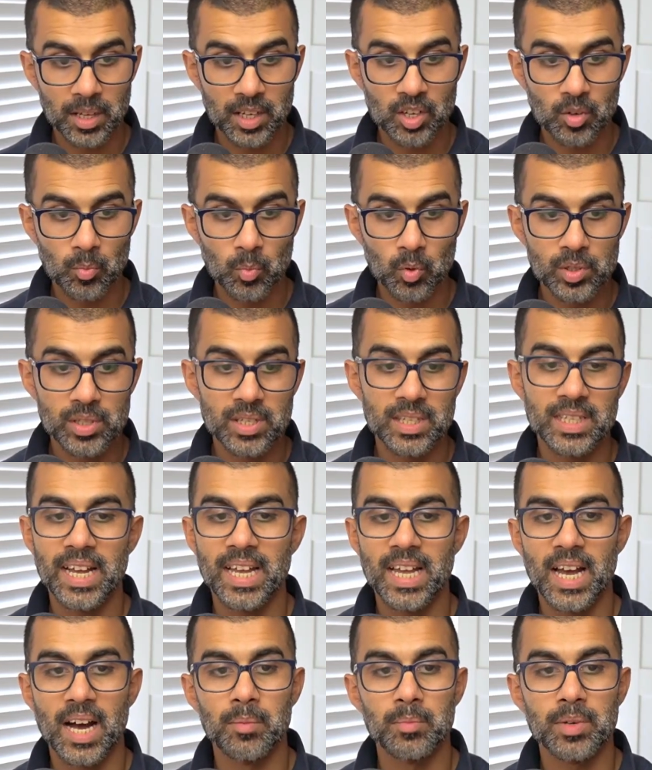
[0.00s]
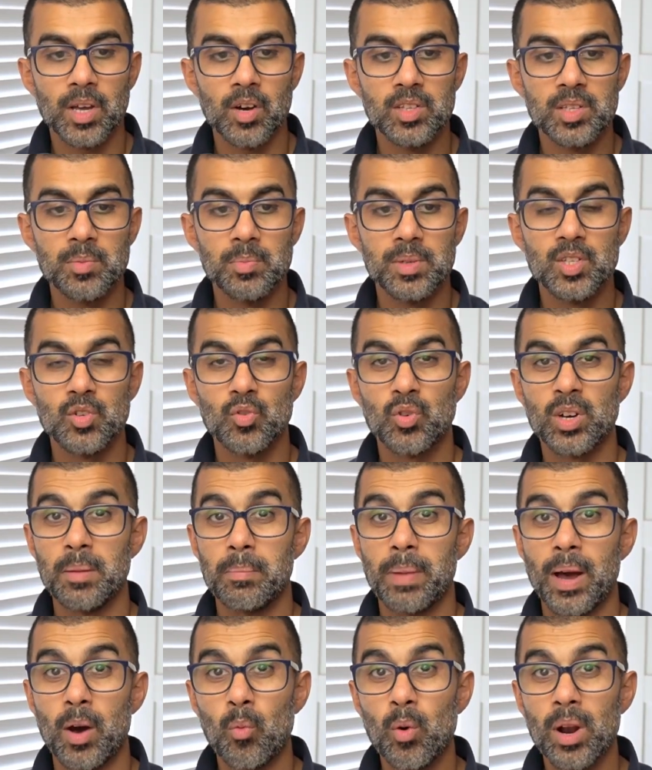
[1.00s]
alaikum. Well, today I'm going to be talking
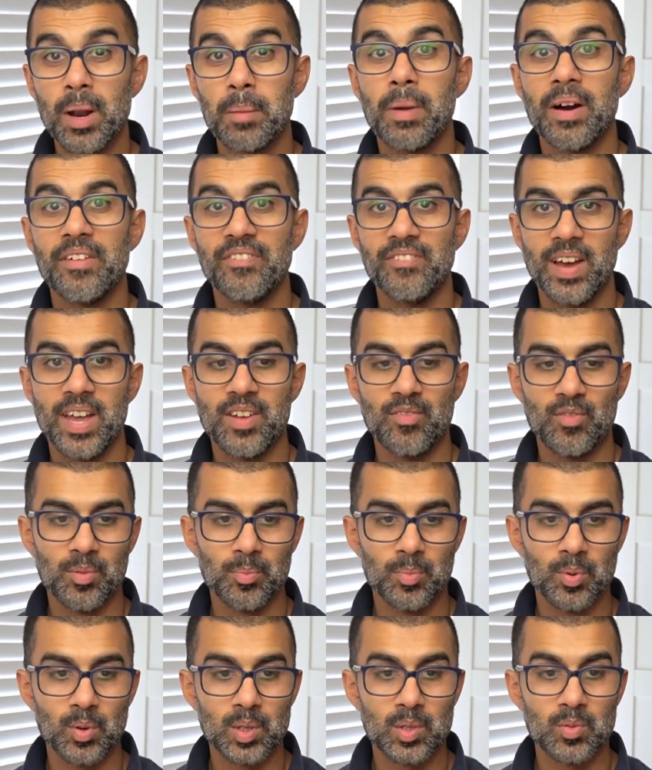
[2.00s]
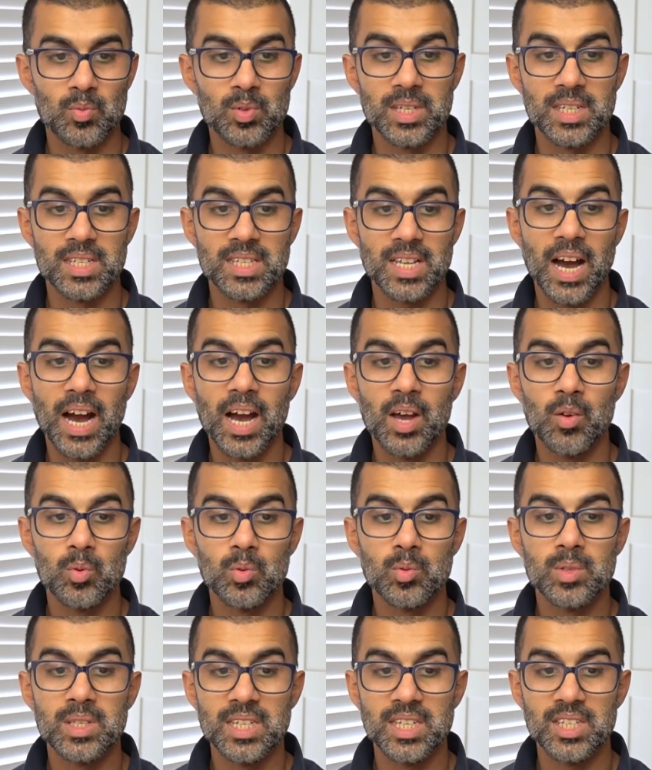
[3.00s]
about one of my favorite books, which is I
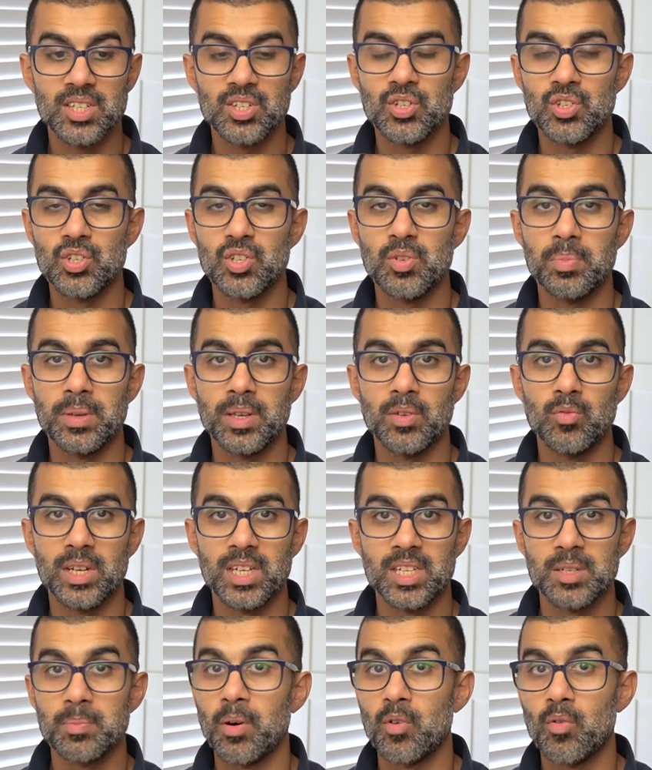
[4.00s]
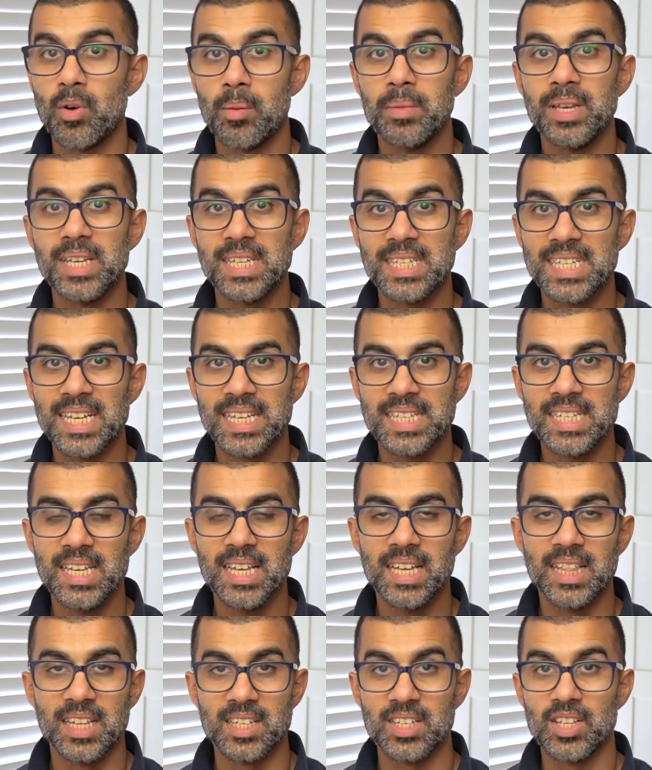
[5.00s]
Will Teach You to Be Rich by Ramit
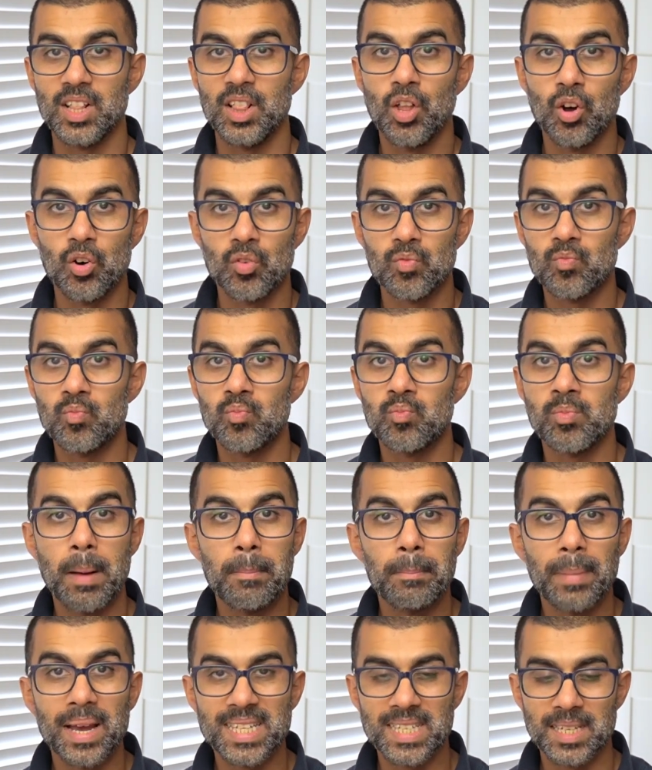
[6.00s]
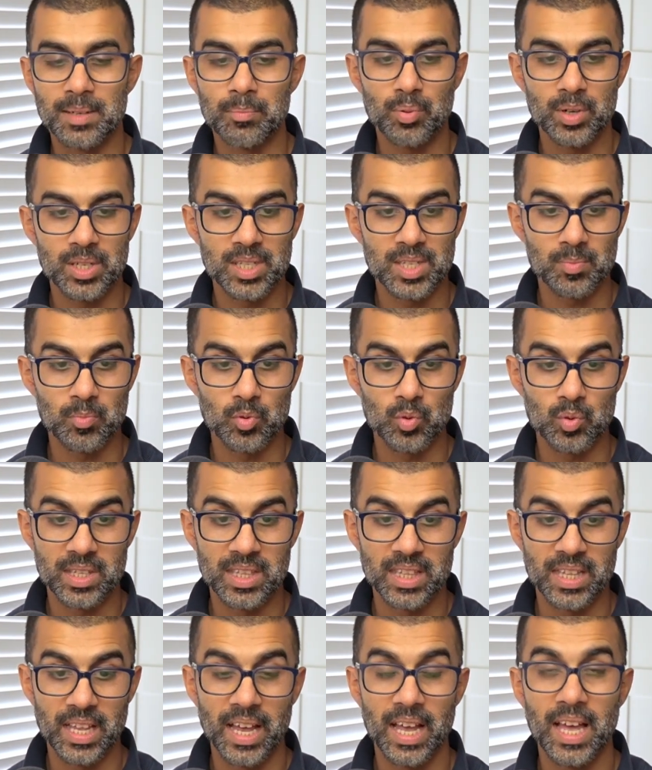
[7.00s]
Sethi. And there's a lot of amazing principles
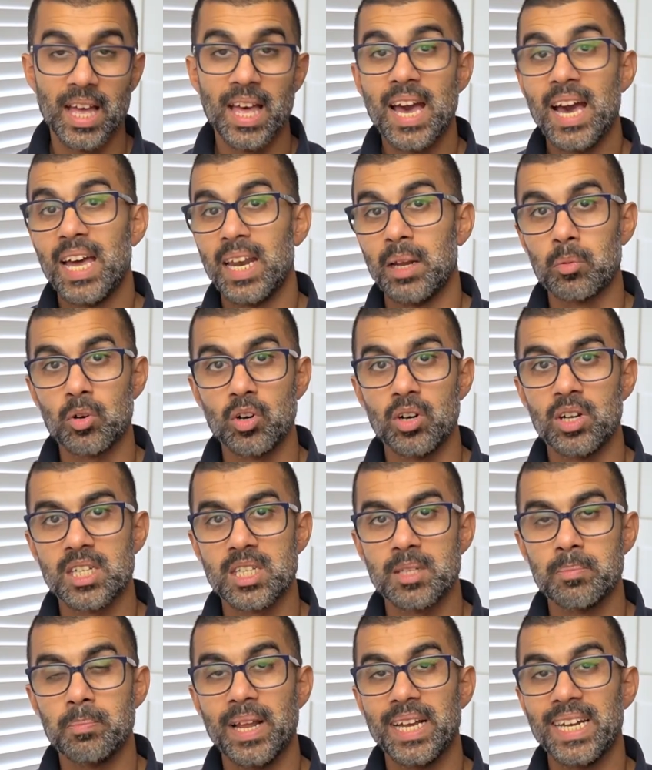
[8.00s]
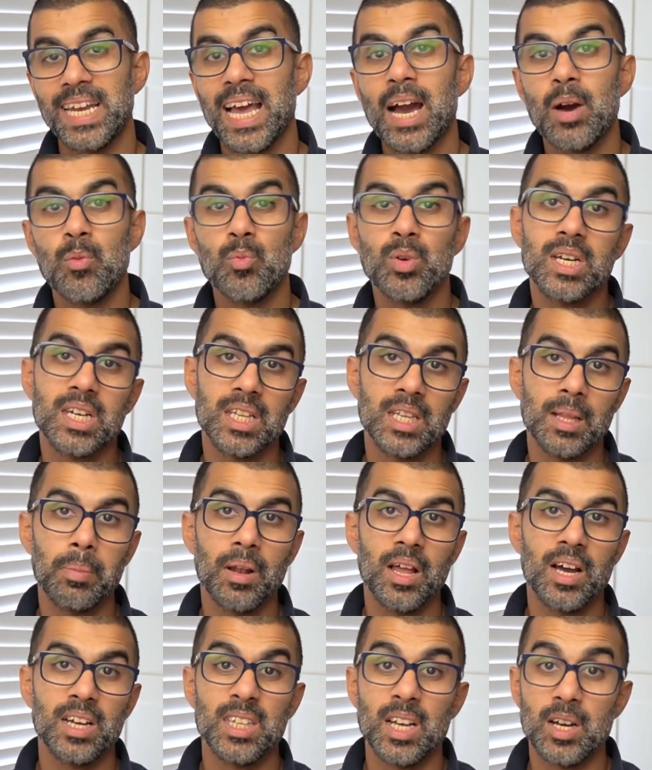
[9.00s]
in there. I'm going to explain how we can
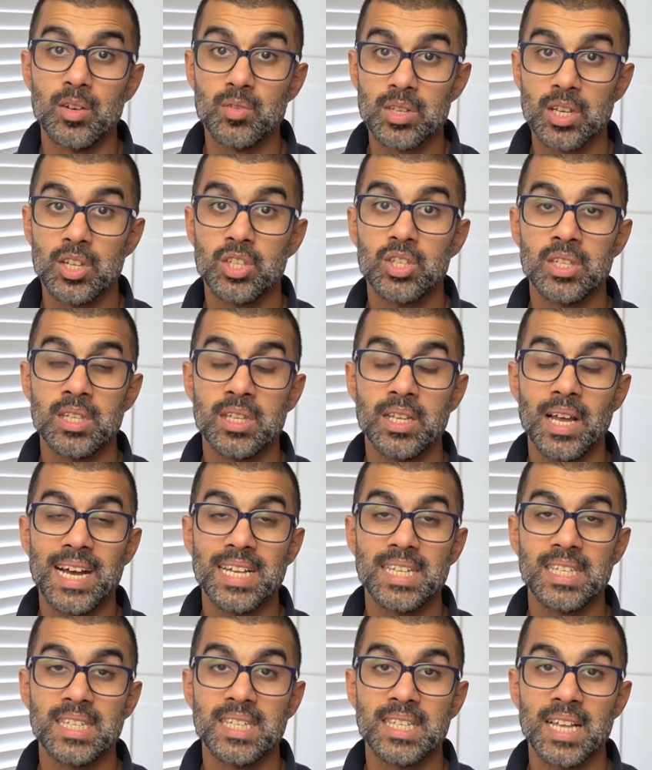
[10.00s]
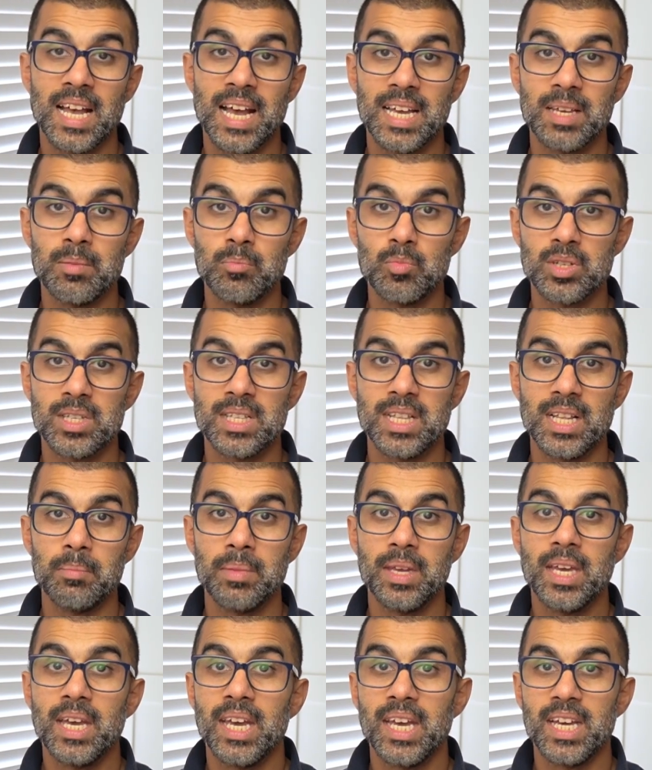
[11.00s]
apply those as a
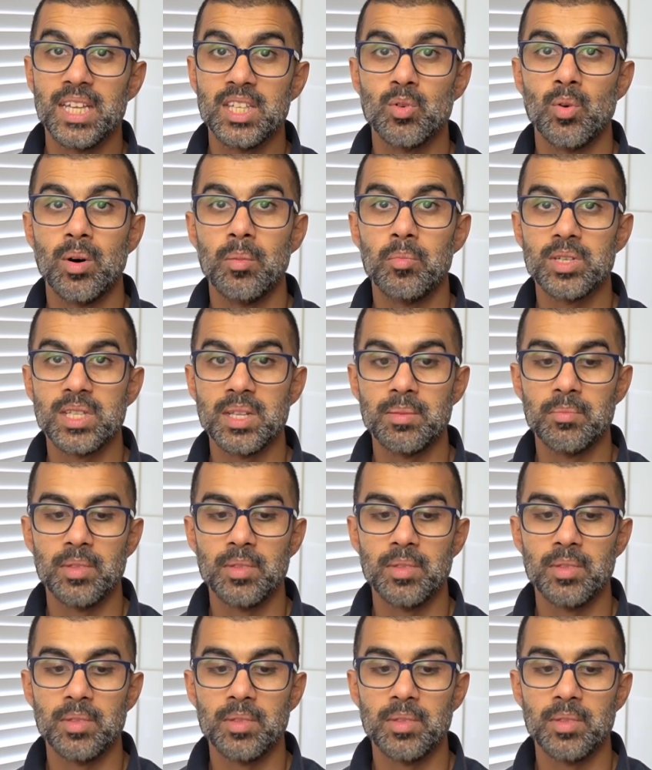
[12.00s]
Muslim into our Muslim